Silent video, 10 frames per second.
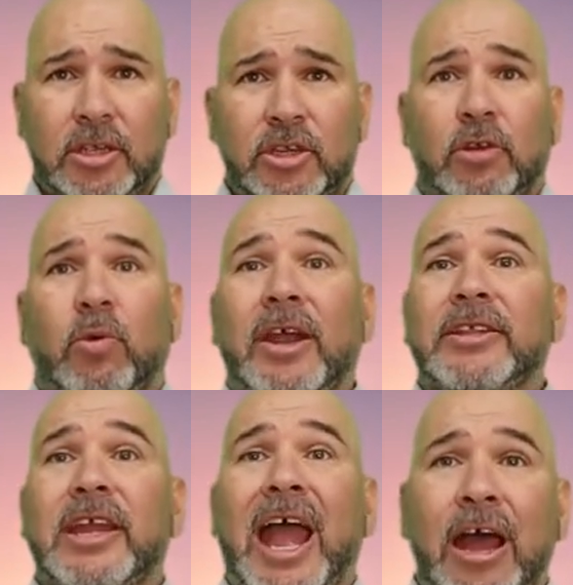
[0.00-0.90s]
You can
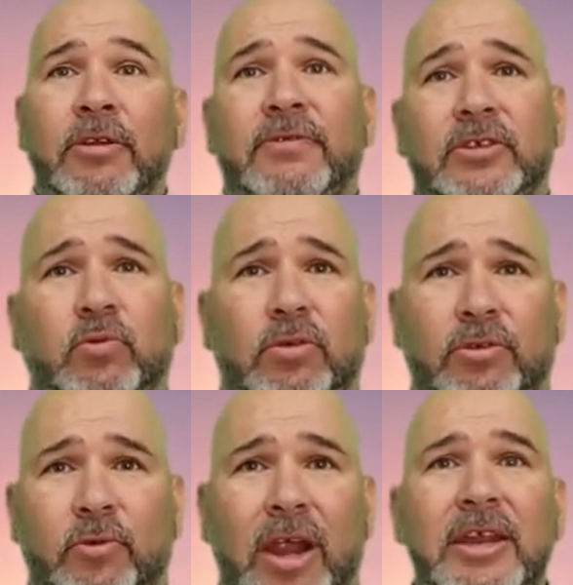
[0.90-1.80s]
ride the Out of This
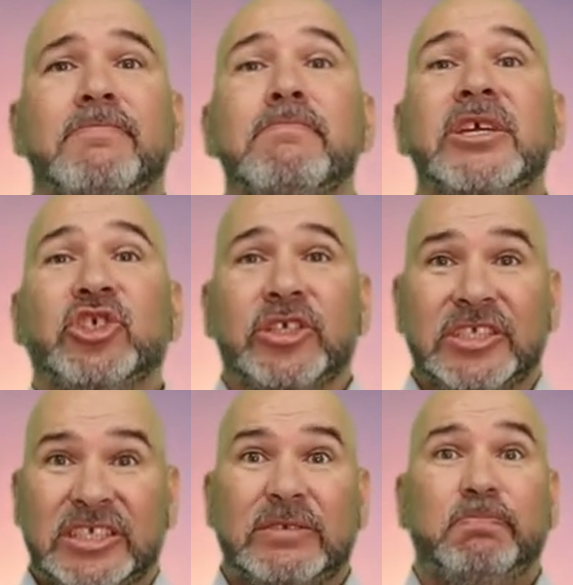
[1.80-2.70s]
World ride,
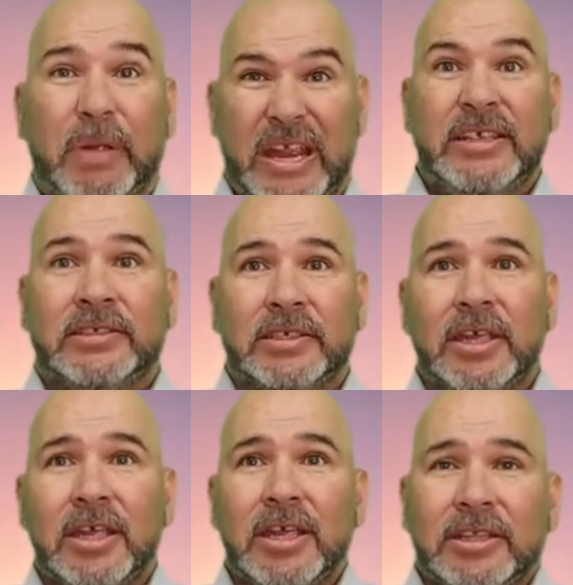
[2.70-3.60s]
Mission Space.
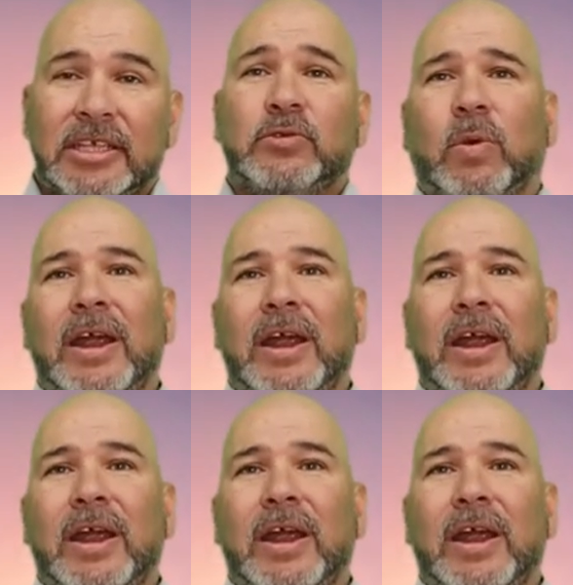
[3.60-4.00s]
This